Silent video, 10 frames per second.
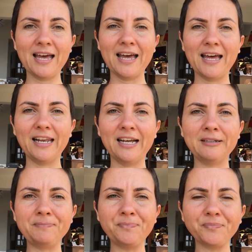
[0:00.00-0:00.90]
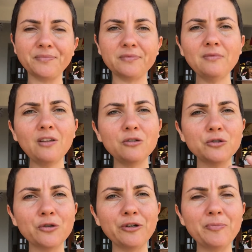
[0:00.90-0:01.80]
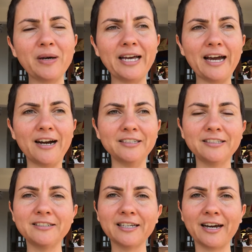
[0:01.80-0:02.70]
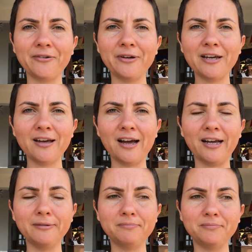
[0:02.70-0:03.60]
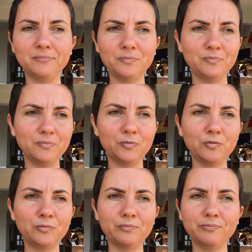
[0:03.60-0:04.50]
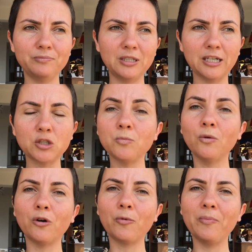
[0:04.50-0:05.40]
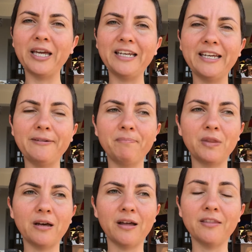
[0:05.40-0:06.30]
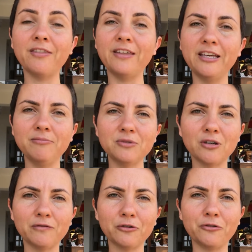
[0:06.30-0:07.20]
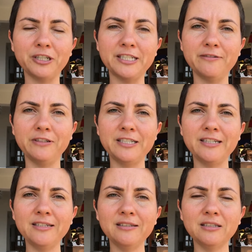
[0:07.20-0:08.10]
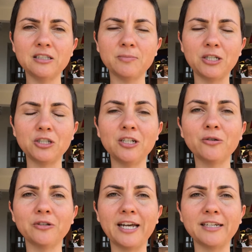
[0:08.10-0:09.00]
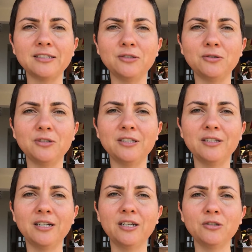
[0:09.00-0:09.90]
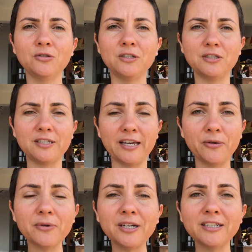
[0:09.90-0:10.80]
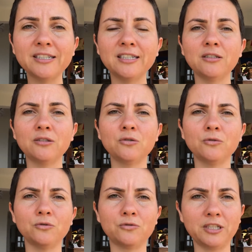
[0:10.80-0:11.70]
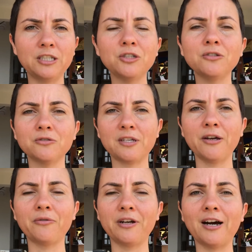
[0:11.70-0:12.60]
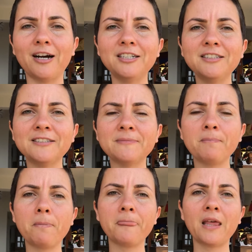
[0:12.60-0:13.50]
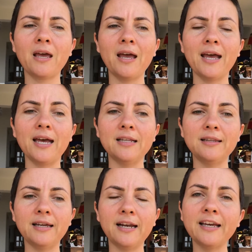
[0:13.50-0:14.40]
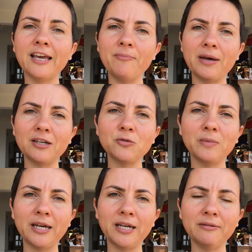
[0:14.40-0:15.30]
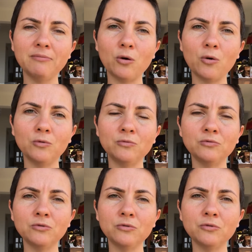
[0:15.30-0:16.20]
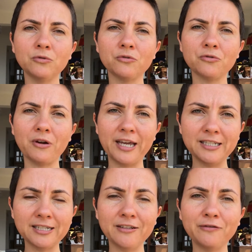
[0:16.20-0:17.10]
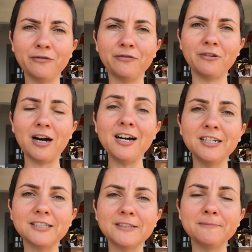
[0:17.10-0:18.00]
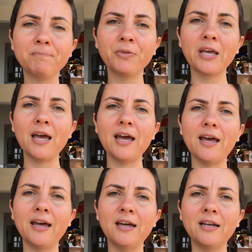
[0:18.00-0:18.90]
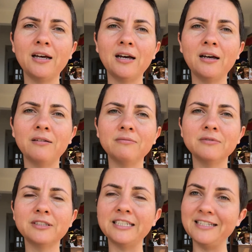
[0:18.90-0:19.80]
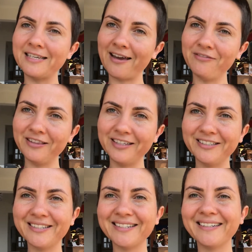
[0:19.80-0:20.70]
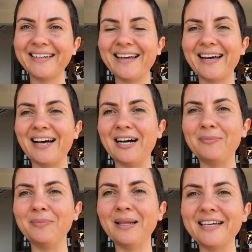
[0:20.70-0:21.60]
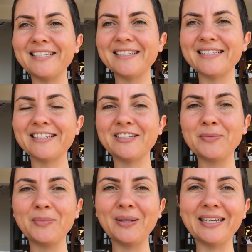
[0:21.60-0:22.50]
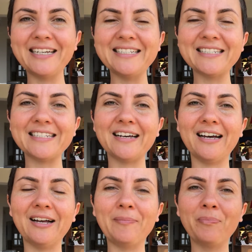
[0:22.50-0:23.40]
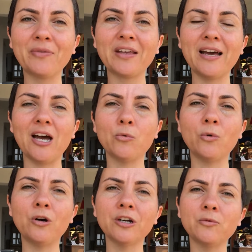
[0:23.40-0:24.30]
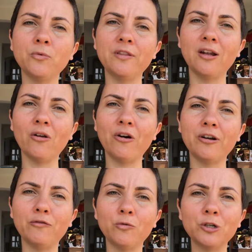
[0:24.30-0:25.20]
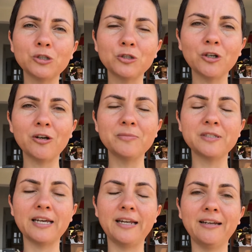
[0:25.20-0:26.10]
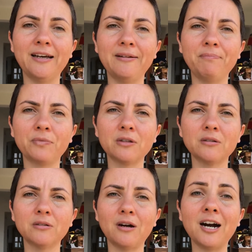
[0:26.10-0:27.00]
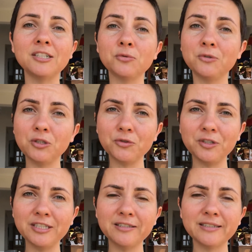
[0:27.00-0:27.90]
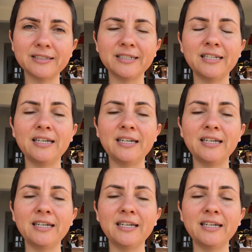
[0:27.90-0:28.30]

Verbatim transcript: And um, so in my artist career, I explore many uh, themes of creativity, especially connected to the, to the sacred, to traditional sacred arts. And then I came back to my own creative art. And um, since having this uh, blessed place, um, I worked with a lot of workshops and um, art retreats.